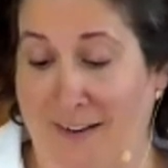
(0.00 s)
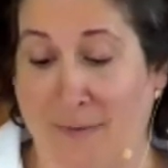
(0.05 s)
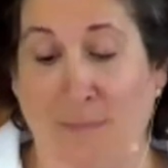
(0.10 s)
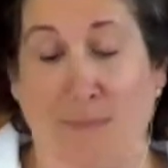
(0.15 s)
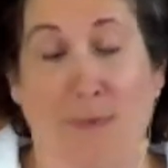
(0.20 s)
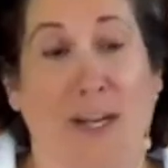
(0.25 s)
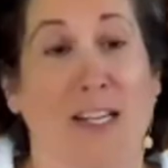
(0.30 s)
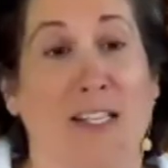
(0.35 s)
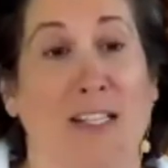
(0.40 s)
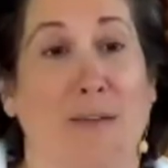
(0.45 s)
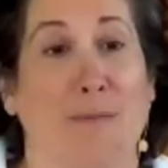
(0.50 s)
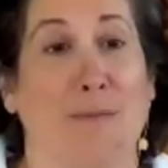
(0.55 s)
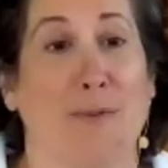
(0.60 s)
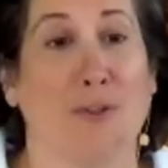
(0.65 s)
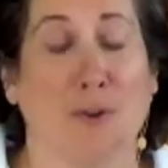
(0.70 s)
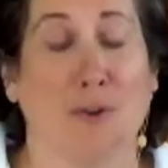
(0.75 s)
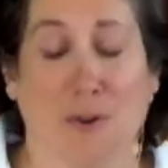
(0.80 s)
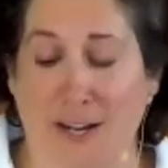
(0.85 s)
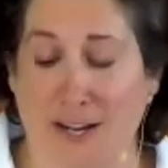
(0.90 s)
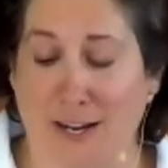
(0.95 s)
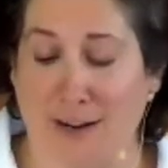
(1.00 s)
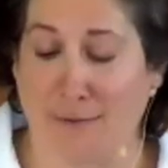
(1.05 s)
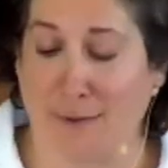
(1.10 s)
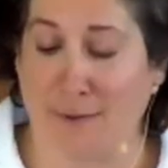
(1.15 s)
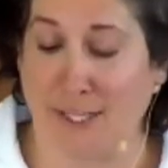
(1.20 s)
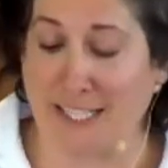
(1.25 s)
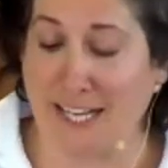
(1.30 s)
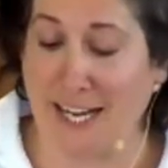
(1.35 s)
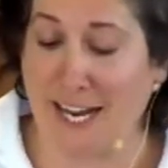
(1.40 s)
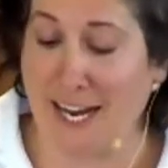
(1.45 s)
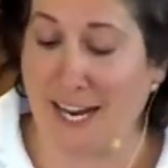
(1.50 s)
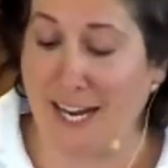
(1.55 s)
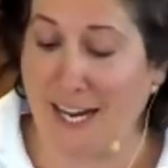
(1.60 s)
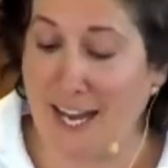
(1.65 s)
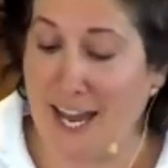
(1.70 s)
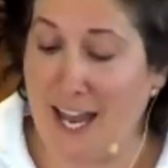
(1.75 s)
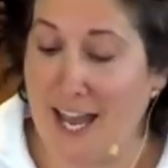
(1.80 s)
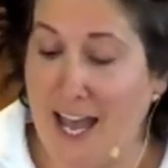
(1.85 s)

It brings him joy every day,